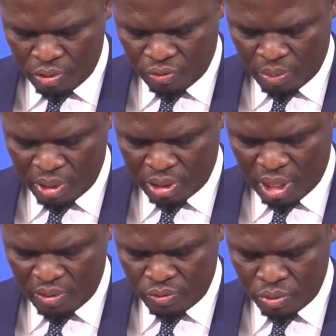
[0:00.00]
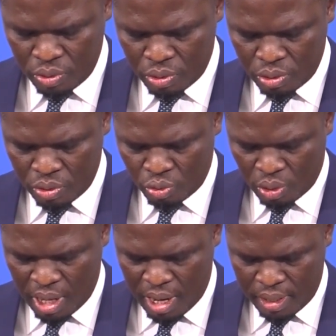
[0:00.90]
from the 10th
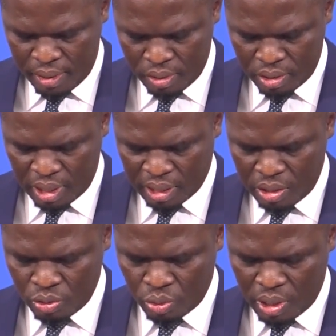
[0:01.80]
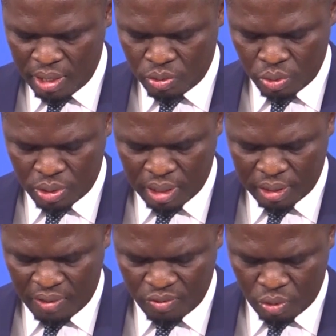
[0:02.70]
July, 2nd July to
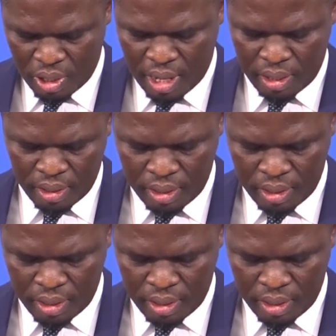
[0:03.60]
10th July